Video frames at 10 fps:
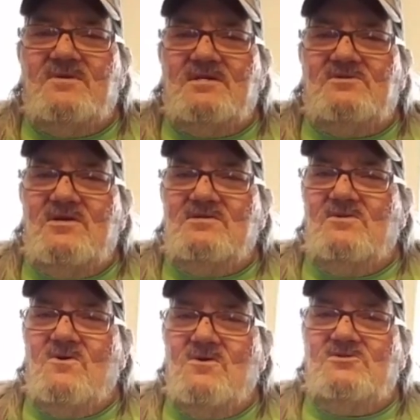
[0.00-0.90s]
It takes
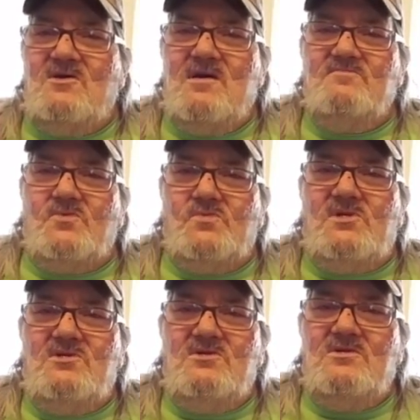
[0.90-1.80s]
a long time to
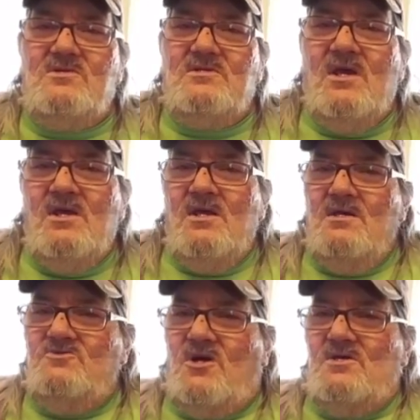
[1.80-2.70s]
read it
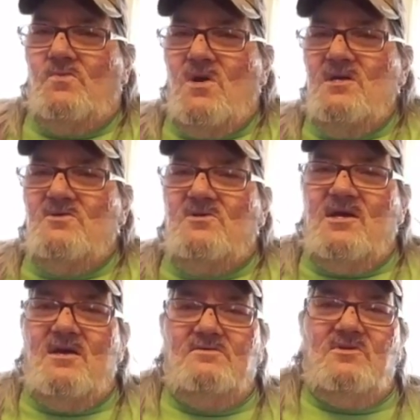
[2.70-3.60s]
try to write it
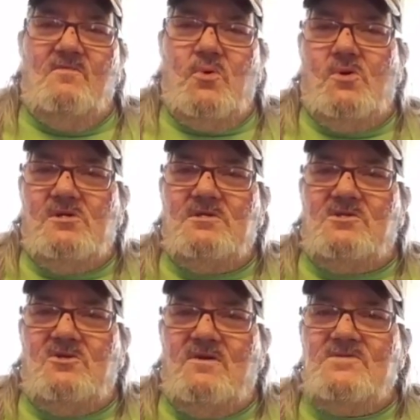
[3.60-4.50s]
down, the important
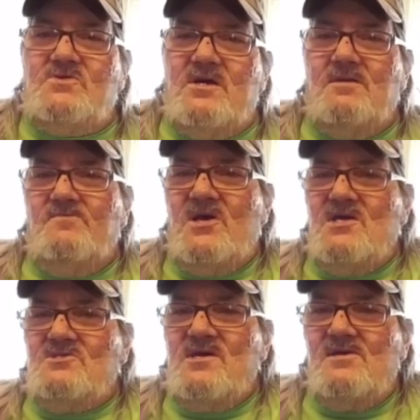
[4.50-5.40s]
stuff, so I can
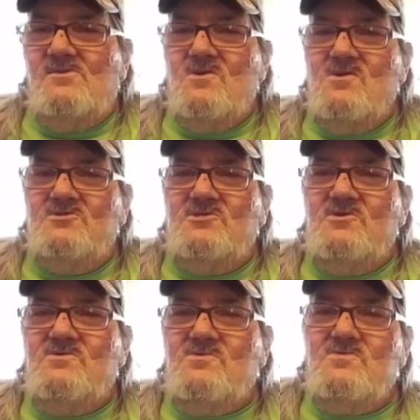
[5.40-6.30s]
pass that along to
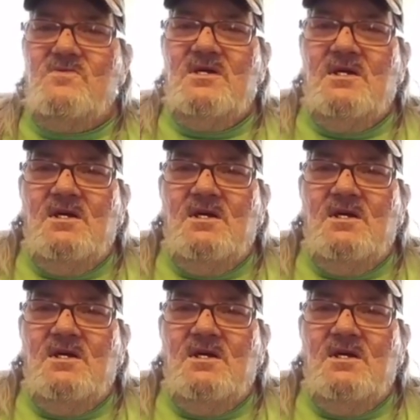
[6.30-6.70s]
you.